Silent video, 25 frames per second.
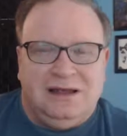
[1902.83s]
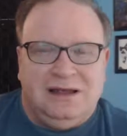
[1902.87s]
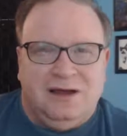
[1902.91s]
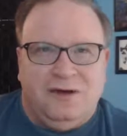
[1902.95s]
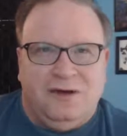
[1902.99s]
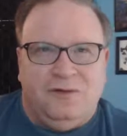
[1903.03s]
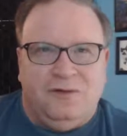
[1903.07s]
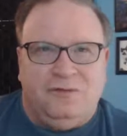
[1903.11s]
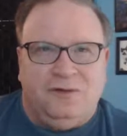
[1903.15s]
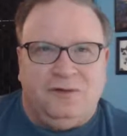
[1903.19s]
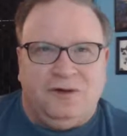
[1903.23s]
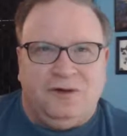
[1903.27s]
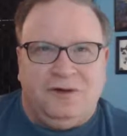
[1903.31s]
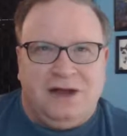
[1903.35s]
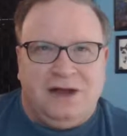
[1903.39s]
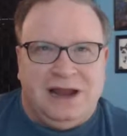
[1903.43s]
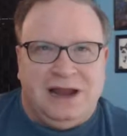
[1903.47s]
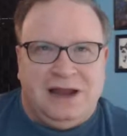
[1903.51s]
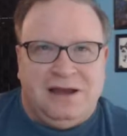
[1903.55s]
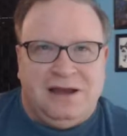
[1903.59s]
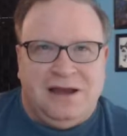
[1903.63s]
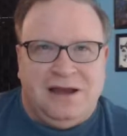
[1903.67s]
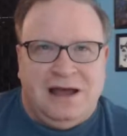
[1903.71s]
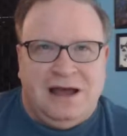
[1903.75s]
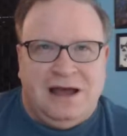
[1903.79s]
over
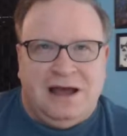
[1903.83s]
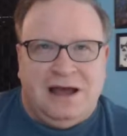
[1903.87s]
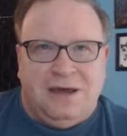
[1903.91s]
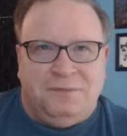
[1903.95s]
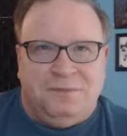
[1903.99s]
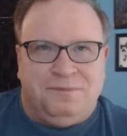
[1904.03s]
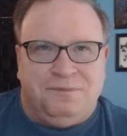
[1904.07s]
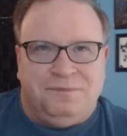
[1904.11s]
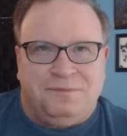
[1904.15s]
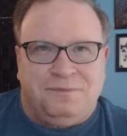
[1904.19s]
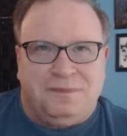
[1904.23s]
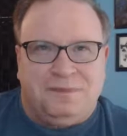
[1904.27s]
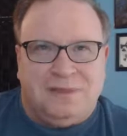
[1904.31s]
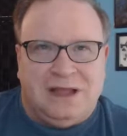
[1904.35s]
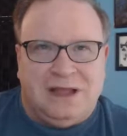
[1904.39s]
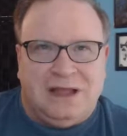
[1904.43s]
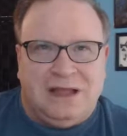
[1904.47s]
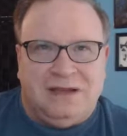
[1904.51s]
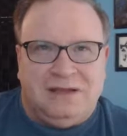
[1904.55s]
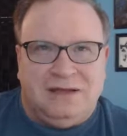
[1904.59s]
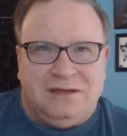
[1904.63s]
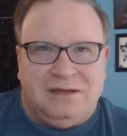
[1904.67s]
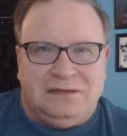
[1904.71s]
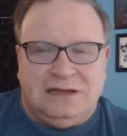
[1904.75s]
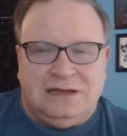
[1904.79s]
in
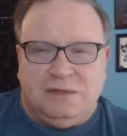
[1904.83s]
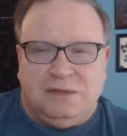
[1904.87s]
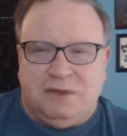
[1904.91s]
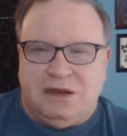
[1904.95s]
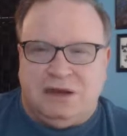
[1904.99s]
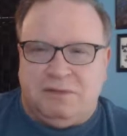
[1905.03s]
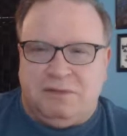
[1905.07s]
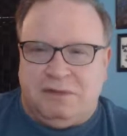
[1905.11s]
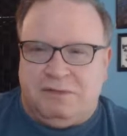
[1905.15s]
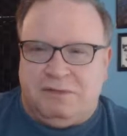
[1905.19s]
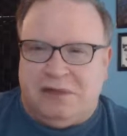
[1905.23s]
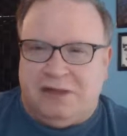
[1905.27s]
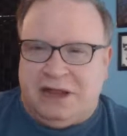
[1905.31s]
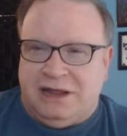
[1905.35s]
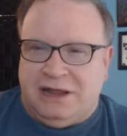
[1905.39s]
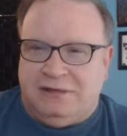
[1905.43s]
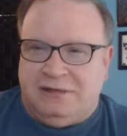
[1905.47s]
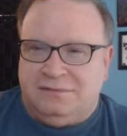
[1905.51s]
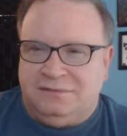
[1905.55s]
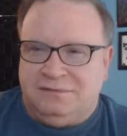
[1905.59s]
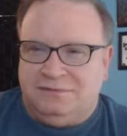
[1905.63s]
WWE.